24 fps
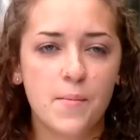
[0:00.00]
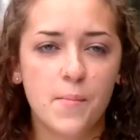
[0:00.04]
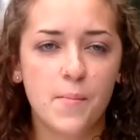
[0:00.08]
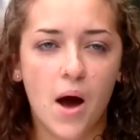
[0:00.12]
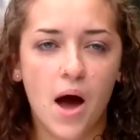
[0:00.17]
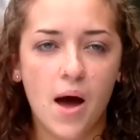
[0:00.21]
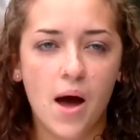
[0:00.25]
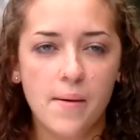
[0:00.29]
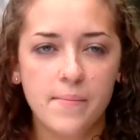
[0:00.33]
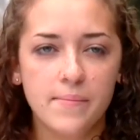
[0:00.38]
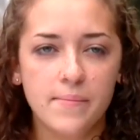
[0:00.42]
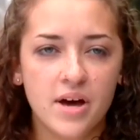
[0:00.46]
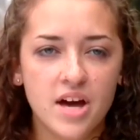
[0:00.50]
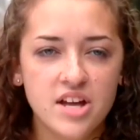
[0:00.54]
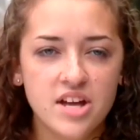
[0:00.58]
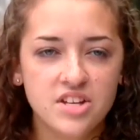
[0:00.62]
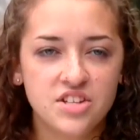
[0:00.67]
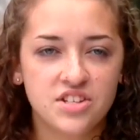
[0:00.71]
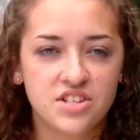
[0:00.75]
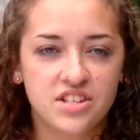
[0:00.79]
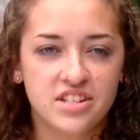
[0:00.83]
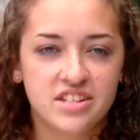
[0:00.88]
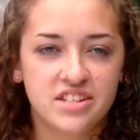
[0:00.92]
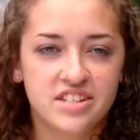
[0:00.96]
my mom much
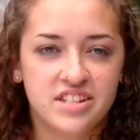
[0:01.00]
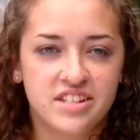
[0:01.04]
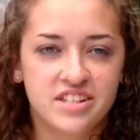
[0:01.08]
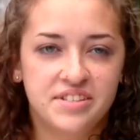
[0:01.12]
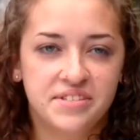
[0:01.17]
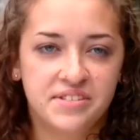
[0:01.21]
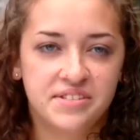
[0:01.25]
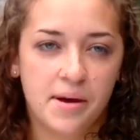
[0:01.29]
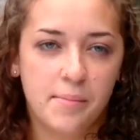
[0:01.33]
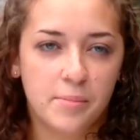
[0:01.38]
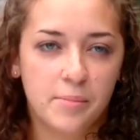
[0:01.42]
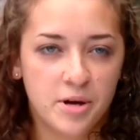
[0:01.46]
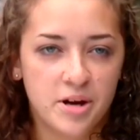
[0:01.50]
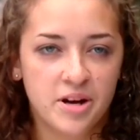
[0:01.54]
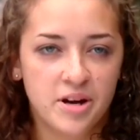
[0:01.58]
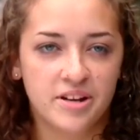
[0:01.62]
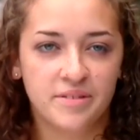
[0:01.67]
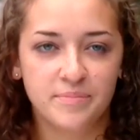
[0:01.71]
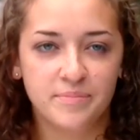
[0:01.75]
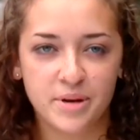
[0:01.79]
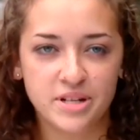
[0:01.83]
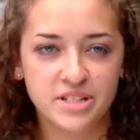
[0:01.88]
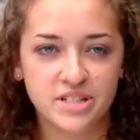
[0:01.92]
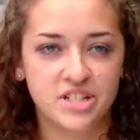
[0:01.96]
since it's summer.
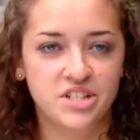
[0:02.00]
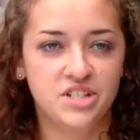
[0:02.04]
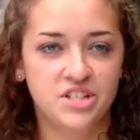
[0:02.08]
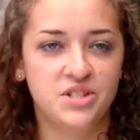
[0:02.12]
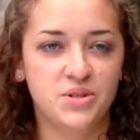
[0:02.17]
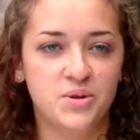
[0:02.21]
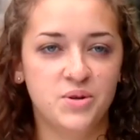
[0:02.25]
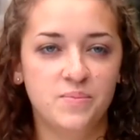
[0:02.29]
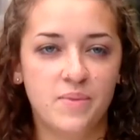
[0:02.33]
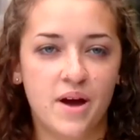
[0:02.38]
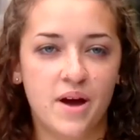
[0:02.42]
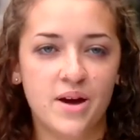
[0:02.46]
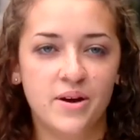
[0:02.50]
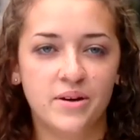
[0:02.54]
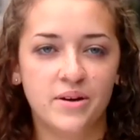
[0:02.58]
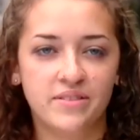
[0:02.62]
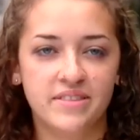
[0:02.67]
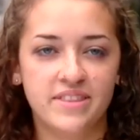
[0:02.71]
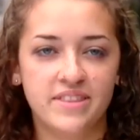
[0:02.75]
I've been just doing my own